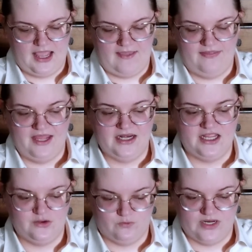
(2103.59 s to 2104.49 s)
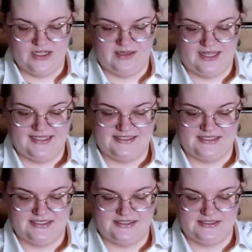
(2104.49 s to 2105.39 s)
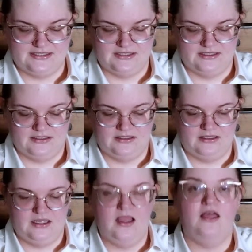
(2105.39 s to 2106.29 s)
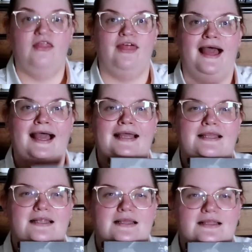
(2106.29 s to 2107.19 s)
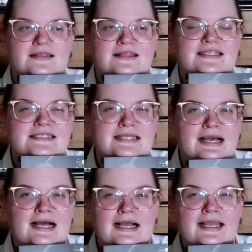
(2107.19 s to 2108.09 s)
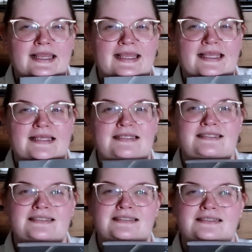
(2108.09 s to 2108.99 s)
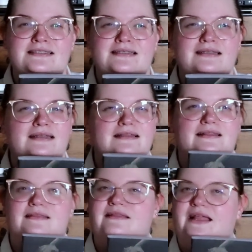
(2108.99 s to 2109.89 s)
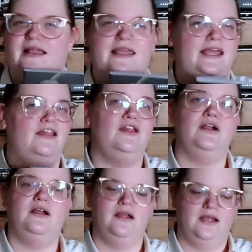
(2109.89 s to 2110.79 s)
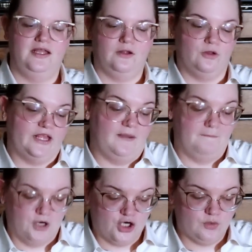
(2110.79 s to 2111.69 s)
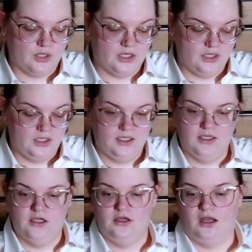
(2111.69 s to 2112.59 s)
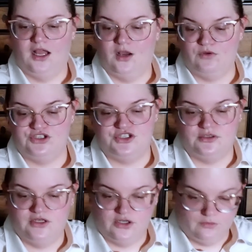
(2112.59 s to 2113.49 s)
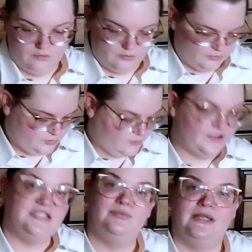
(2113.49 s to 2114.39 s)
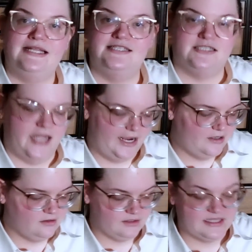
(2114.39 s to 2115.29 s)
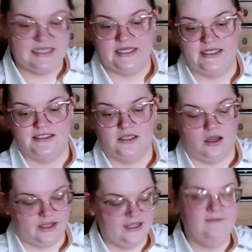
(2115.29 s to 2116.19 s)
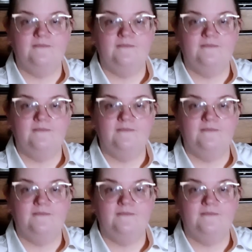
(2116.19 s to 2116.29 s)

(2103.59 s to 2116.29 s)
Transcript: And then he realizes that this guy is like a killer or like a murderer, which, you know, sort of explains the title, Killing Stalking.